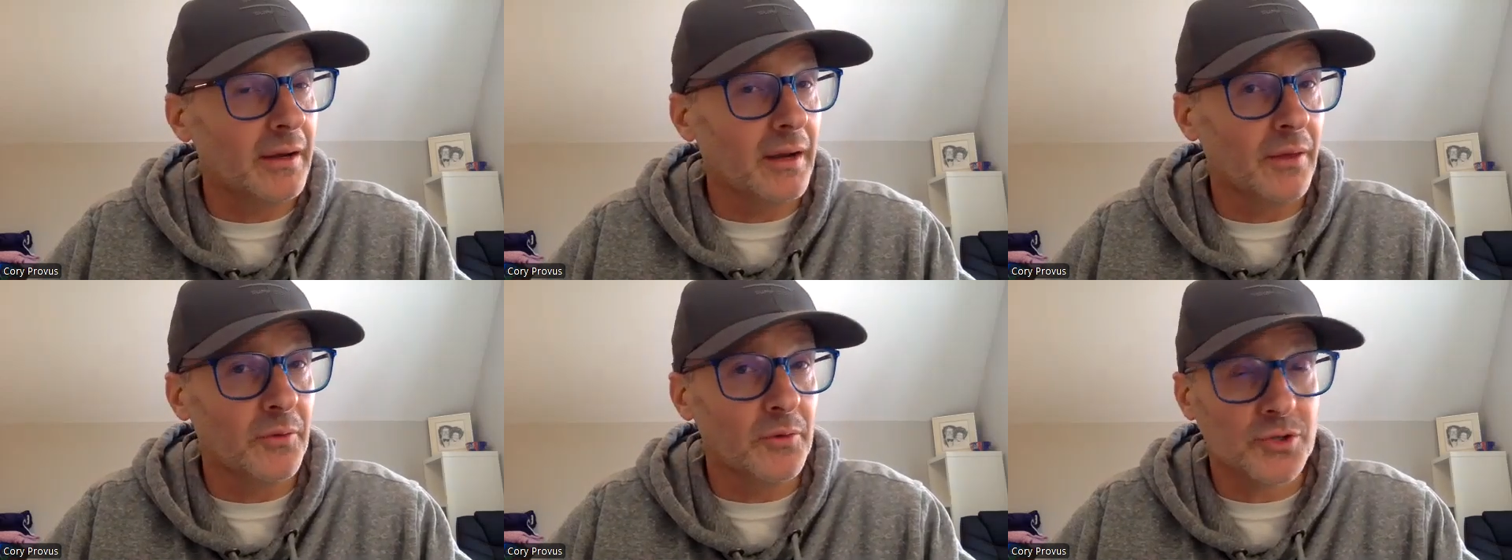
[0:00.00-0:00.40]

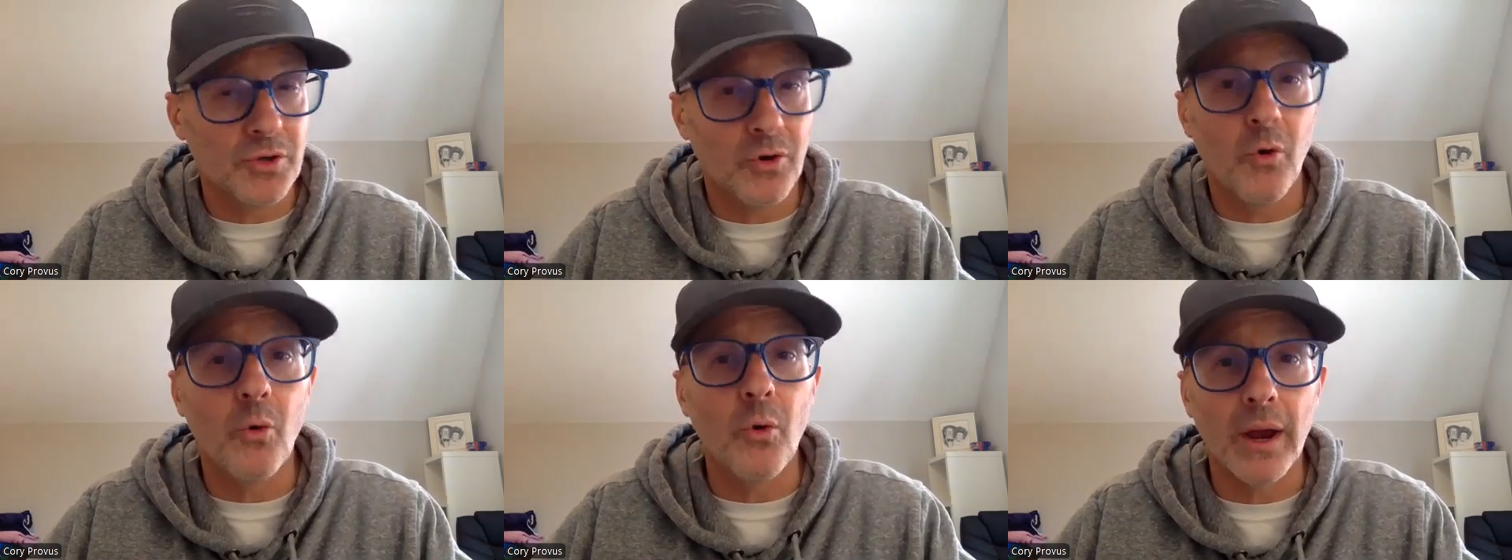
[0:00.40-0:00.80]
And there's
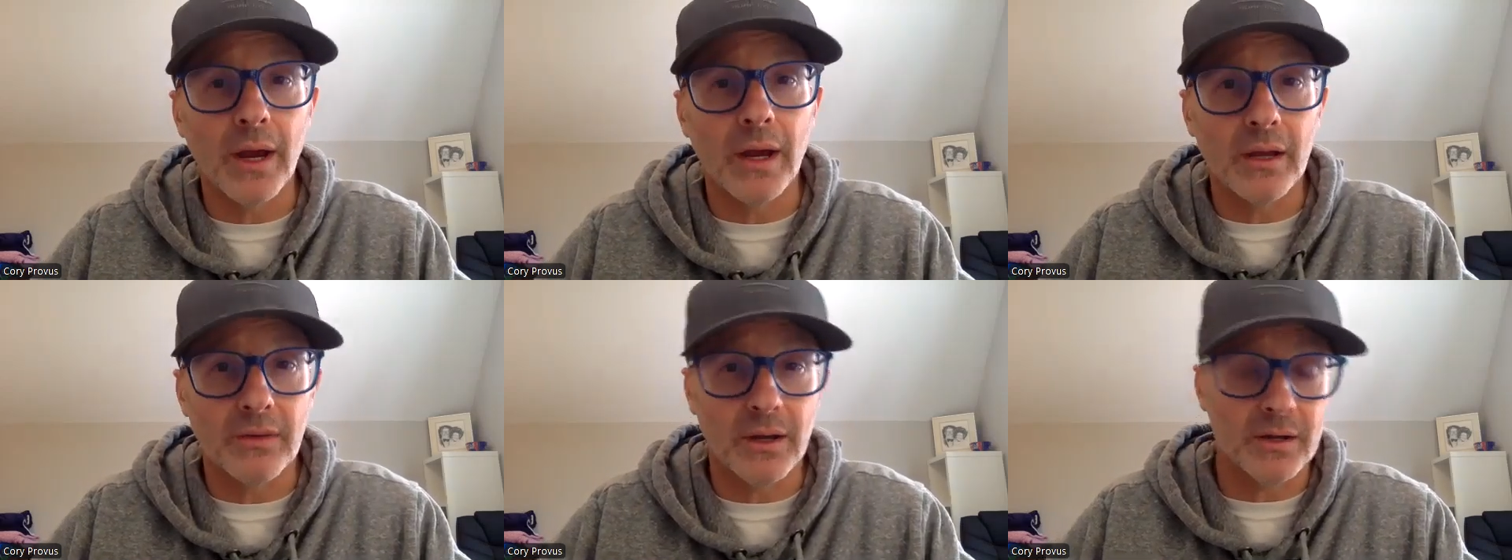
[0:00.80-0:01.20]
no
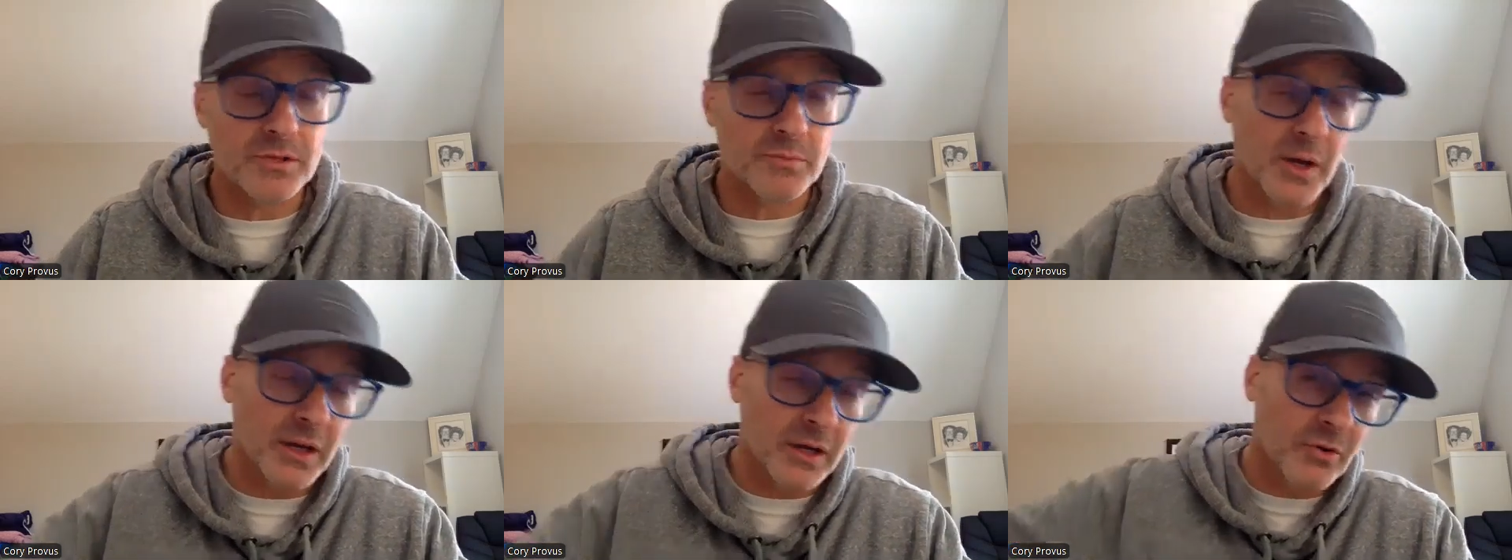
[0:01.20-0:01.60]
way that as
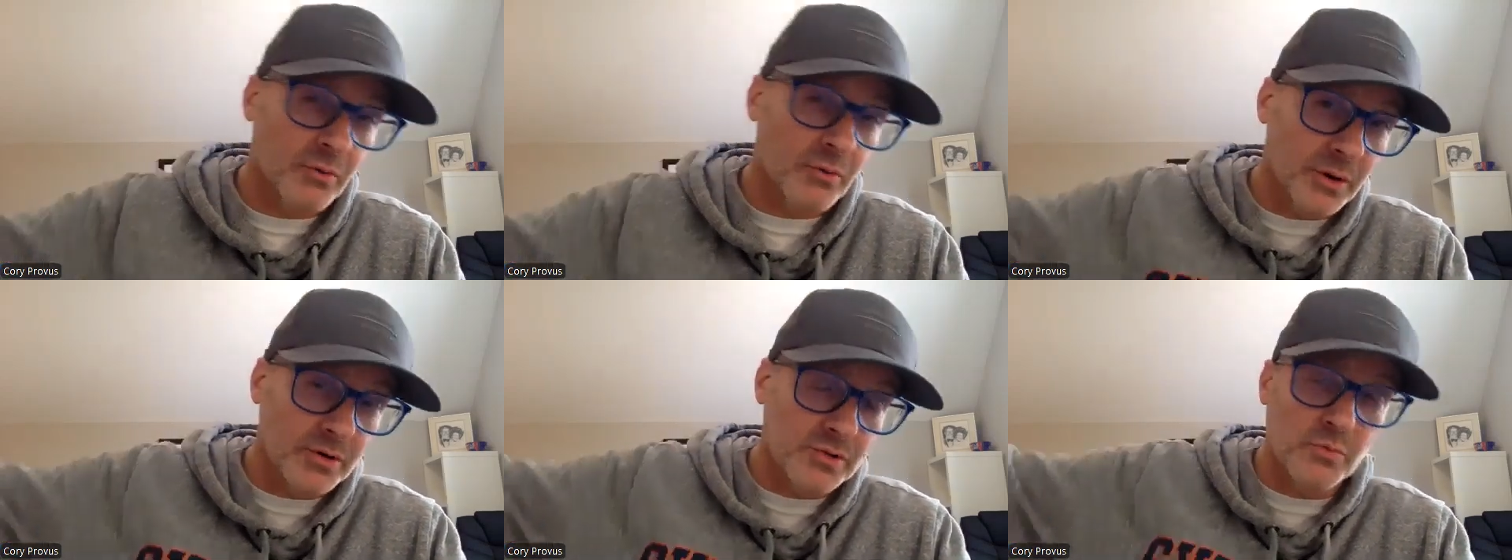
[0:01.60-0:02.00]
my
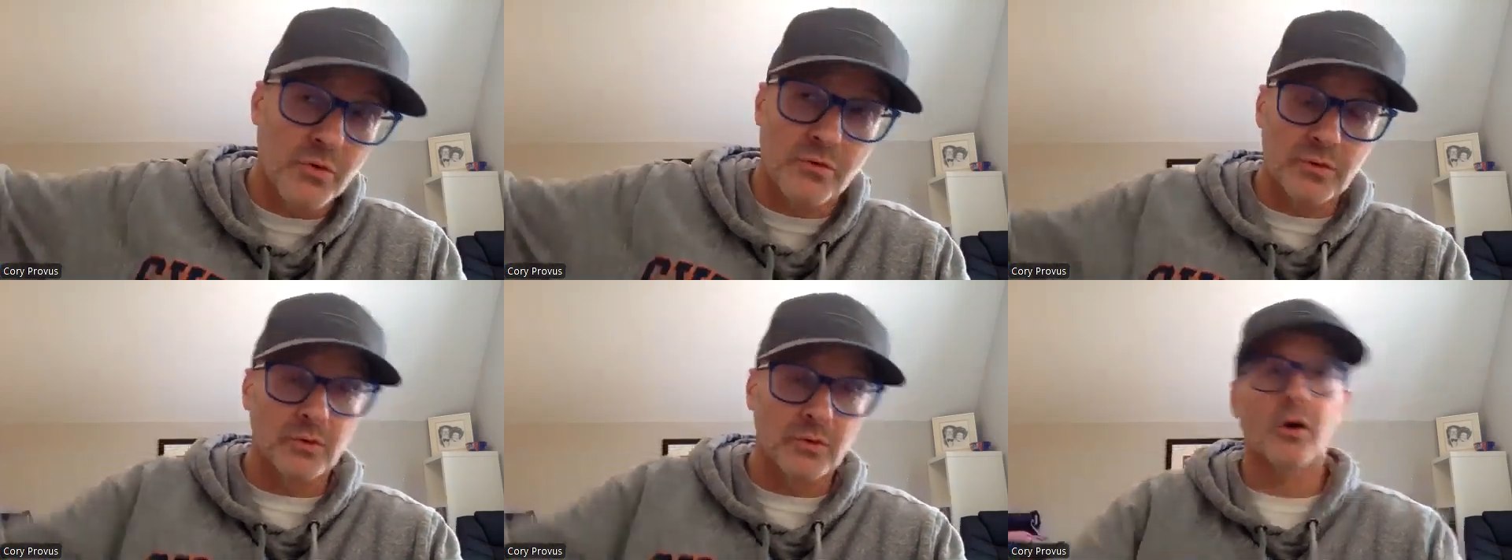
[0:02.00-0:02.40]
career has
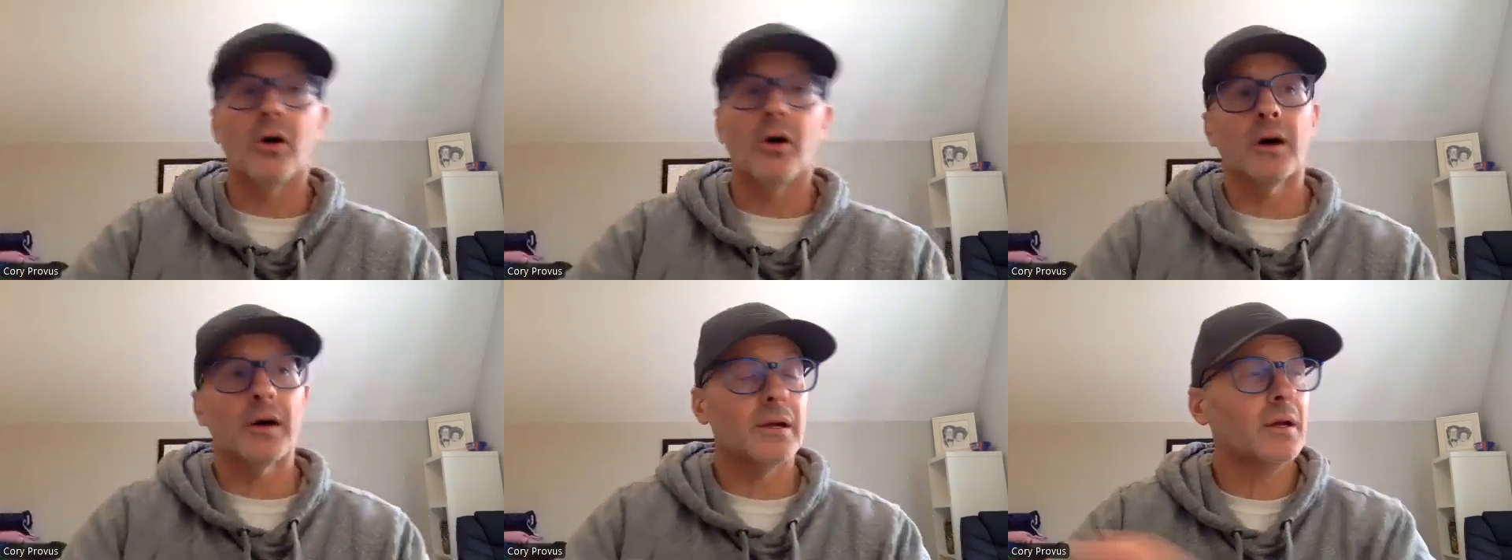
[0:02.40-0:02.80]
moved
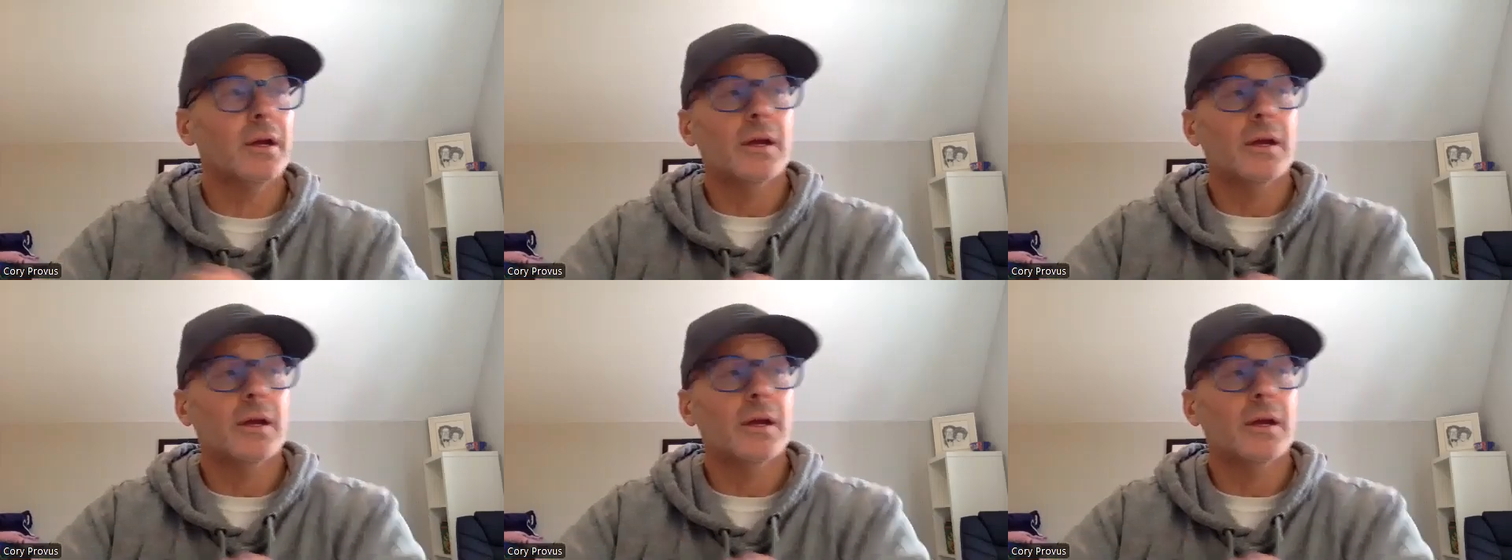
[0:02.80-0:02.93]
along,